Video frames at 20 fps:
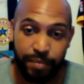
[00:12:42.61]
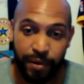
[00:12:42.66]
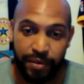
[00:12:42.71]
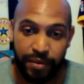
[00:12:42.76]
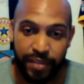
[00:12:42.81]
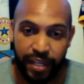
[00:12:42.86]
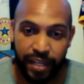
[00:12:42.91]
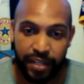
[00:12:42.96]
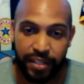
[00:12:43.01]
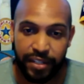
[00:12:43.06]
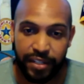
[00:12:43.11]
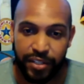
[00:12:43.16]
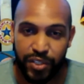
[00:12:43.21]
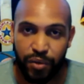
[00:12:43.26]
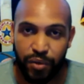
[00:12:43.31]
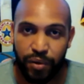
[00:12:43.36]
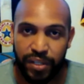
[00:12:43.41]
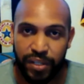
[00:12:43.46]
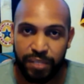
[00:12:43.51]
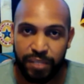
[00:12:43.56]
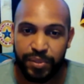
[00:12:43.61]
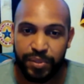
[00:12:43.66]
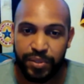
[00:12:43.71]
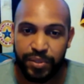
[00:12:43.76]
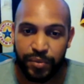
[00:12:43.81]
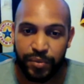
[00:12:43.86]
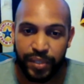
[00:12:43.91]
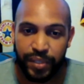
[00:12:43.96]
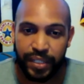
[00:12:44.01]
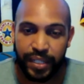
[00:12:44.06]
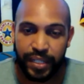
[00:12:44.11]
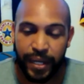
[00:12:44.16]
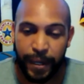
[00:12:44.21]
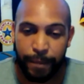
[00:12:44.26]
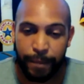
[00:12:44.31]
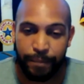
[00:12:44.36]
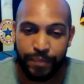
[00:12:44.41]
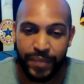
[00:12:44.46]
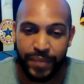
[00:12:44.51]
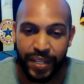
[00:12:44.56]
thoroughly enjoyed it between
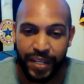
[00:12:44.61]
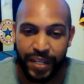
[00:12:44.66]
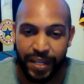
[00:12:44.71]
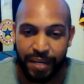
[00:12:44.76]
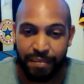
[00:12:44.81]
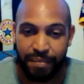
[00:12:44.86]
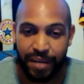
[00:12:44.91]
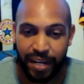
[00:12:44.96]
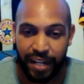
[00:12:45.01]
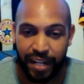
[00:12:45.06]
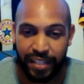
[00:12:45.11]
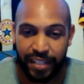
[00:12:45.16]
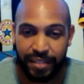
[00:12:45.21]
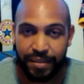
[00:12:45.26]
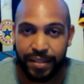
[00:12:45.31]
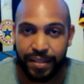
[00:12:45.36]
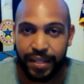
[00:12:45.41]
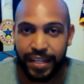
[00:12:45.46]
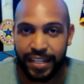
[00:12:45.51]
Marat,